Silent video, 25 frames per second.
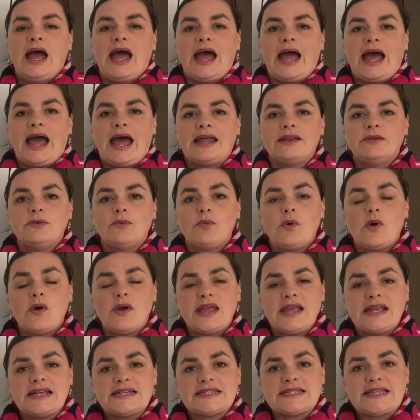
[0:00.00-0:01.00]
And what
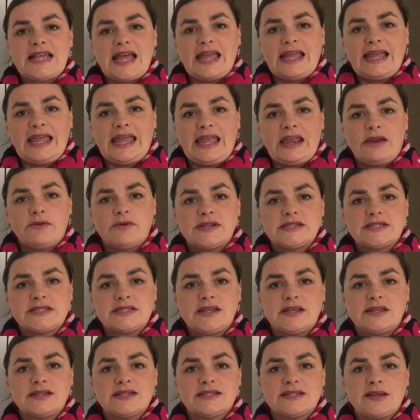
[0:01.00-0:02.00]
he's saying here is
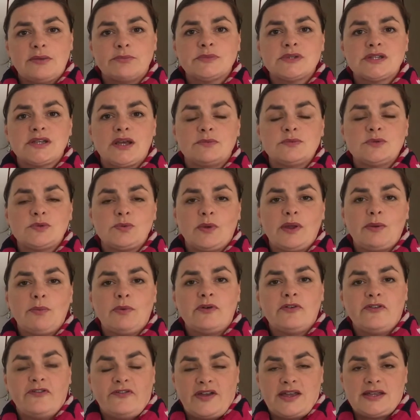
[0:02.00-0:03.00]
that sometimes we will
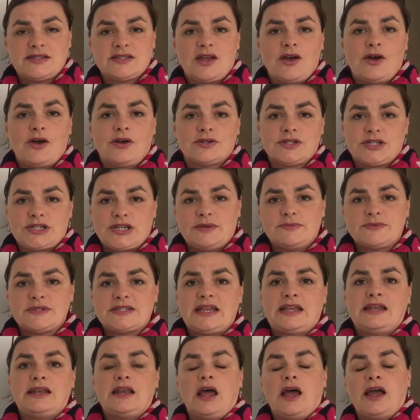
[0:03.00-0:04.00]
face hardships
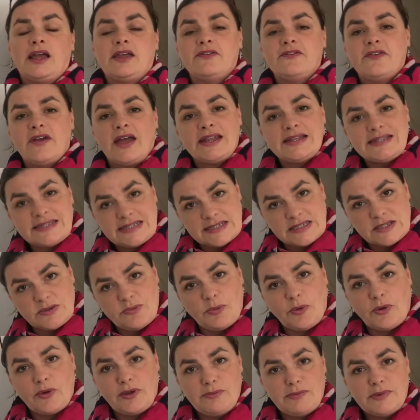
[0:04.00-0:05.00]
in life and
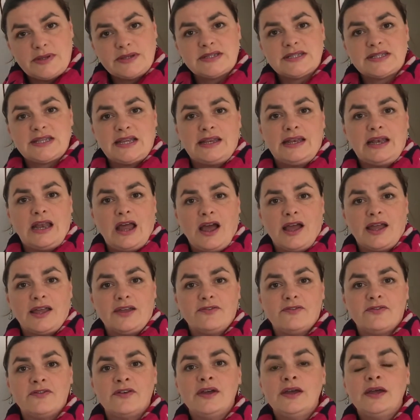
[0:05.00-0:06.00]
disappointments in
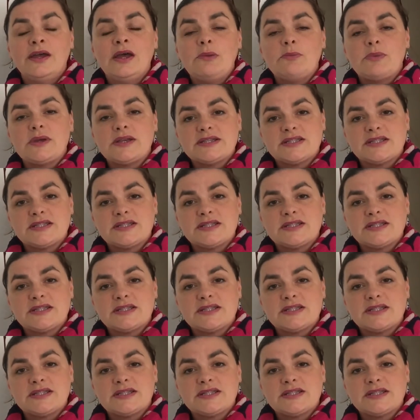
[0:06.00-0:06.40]
life, but